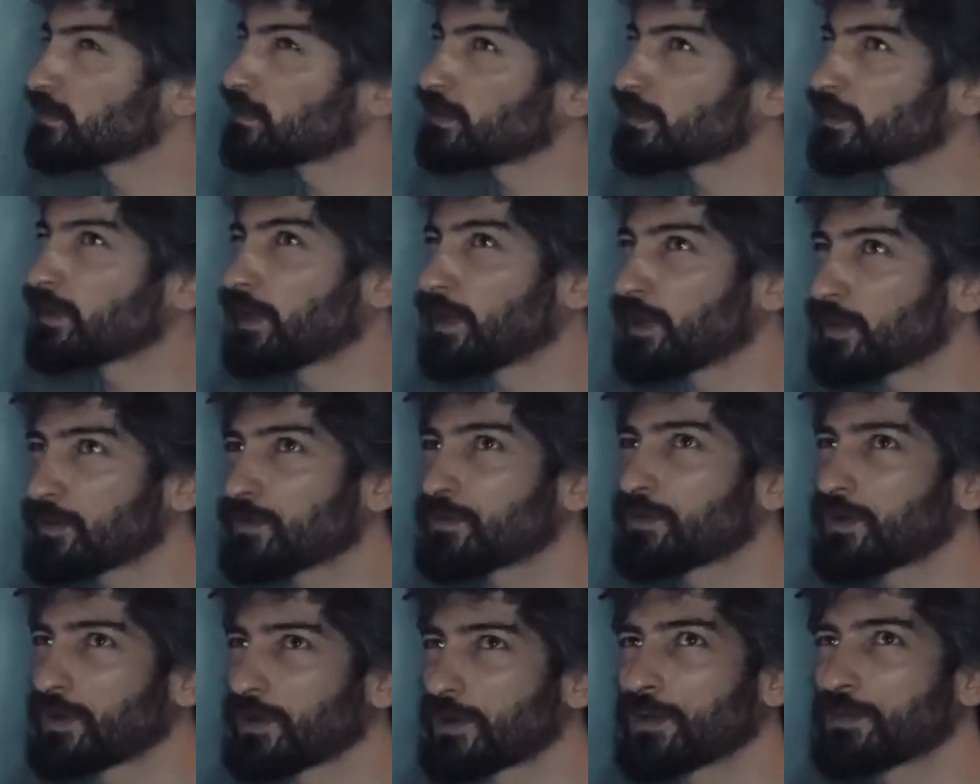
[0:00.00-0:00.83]

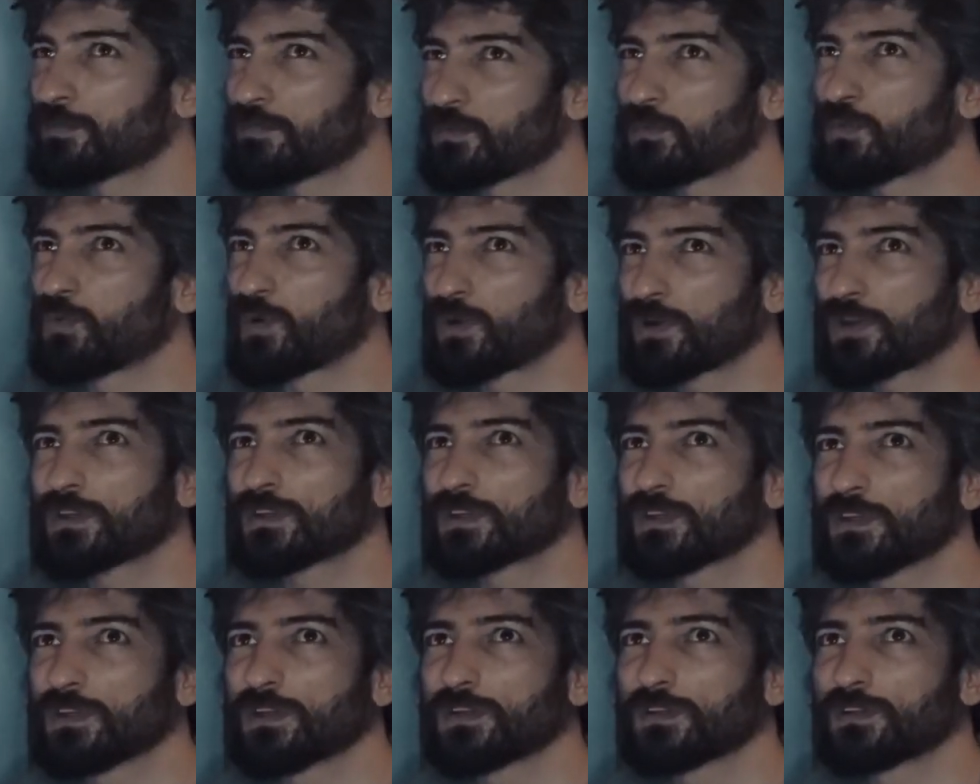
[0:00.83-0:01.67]
I've been
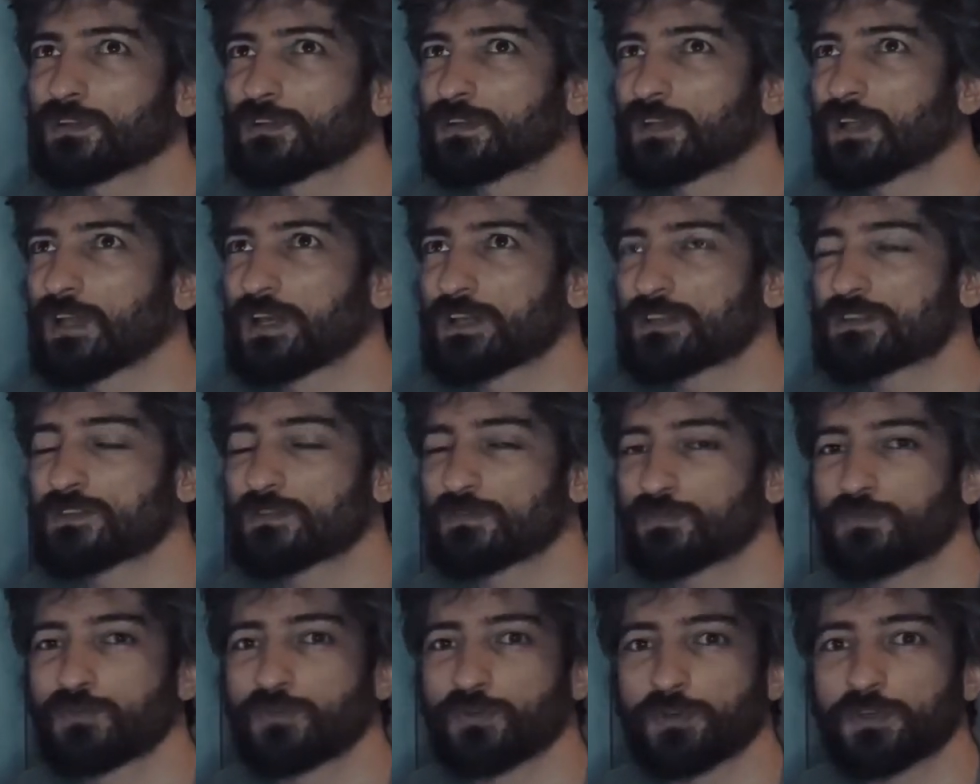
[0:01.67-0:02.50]
working here in the last
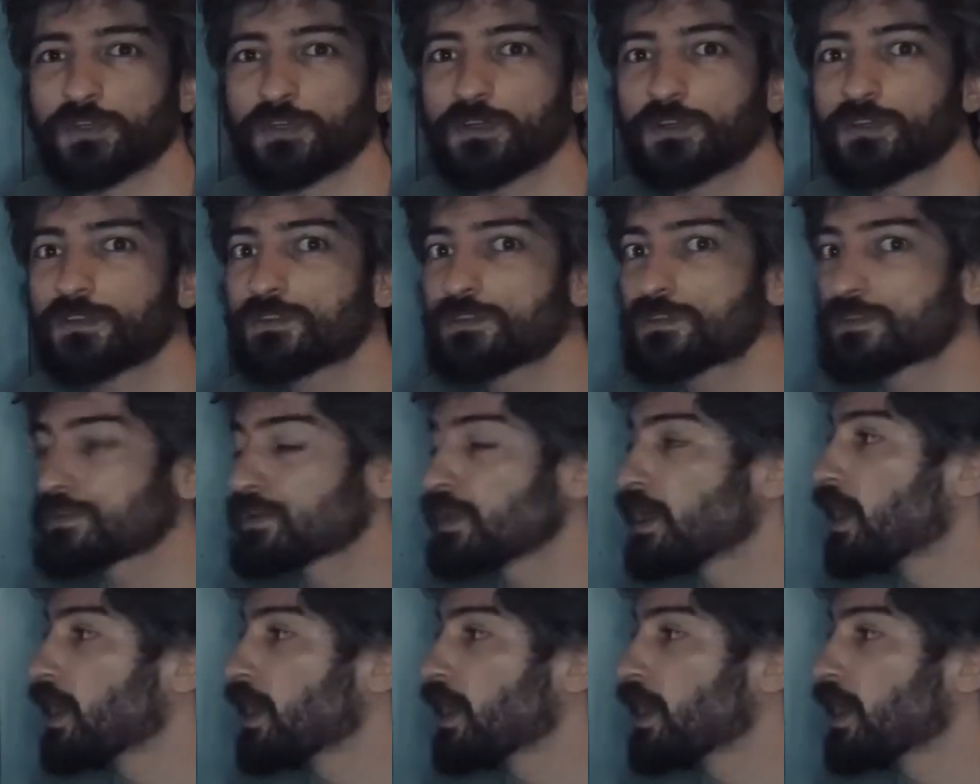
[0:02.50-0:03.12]
4 years.